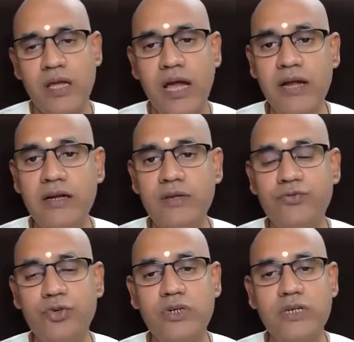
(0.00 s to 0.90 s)
And if
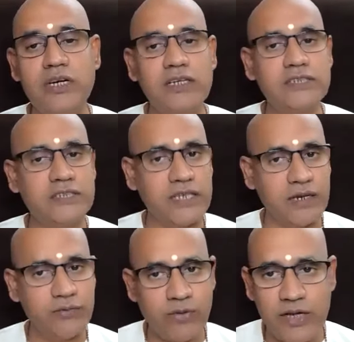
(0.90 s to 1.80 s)
you turn
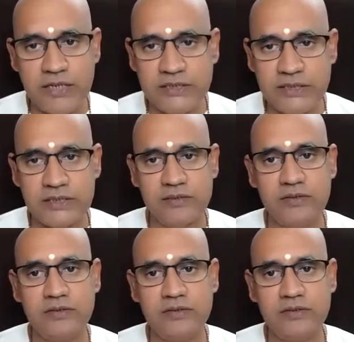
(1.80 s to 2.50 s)
selfless,